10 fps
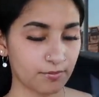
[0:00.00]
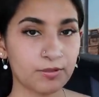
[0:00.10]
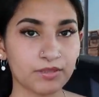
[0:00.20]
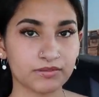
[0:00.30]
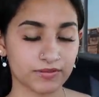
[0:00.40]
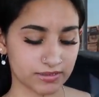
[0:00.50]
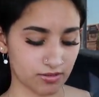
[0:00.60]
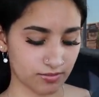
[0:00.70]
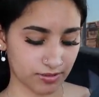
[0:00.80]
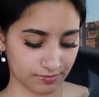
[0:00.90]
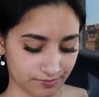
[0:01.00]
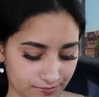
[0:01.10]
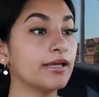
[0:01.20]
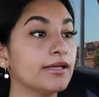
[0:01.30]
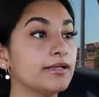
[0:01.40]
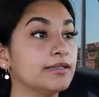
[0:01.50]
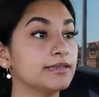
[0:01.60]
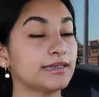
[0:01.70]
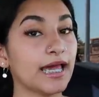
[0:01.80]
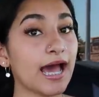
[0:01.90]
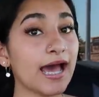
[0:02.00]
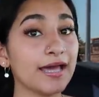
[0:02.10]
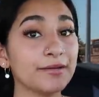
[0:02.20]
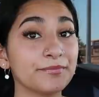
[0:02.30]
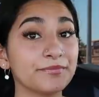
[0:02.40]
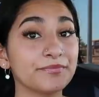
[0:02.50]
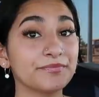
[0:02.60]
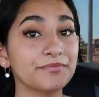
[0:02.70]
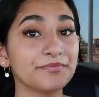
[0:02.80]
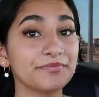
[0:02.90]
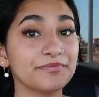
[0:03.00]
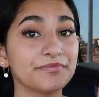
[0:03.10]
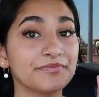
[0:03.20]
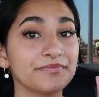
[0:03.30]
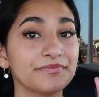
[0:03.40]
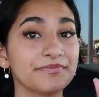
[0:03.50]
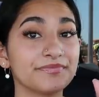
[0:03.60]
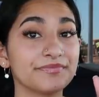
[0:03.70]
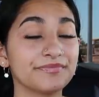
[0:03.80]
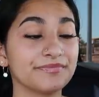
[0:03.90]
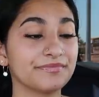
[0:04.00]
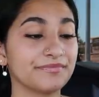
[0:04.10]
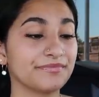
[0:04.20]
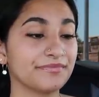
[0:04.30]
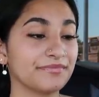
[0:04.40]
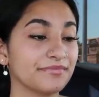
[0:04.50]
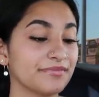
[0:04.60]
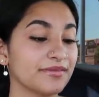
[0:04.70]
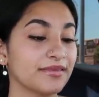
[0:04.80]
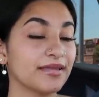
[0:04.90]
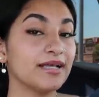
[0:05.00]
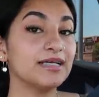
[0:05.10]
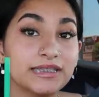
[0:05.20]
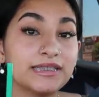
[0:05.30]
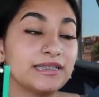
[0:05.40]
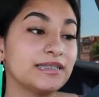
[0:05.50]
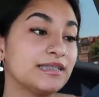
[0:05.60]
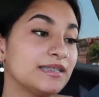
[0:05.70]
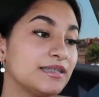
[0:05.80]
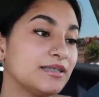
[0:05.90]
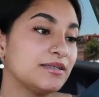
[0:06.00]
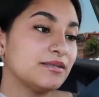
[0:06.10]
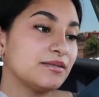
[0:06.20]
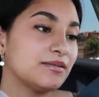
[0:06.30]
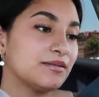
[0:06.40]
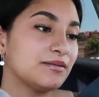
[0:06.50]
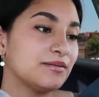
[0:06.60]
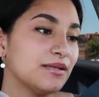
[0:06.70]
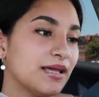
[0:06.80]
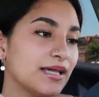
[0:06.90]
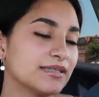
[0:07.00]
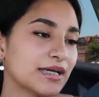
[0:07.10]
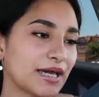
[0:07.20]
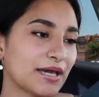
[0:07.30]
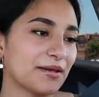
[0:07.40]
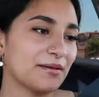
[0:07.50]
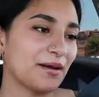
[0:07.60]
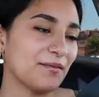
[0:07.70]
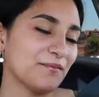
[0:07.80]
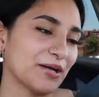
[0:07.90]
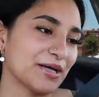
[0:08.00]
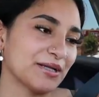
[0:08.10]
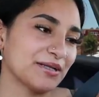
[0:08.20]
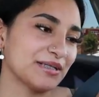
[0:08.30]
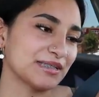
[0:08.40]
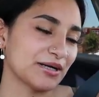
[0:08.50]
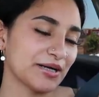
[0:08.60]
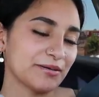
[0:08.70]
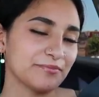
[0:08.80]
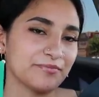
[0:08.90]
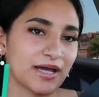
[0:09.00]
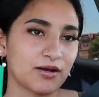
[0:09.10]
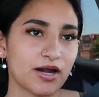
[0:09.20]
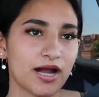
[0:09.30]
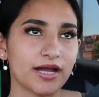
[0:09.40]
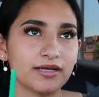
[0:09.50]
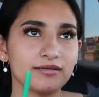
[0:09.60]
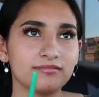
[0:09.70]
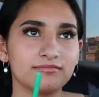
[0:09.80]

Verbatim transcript: My best friend's calling me. Say hi. Hi. Sorry I didn't call you earlier. It's okay. I'm fine. It's alright. I cried.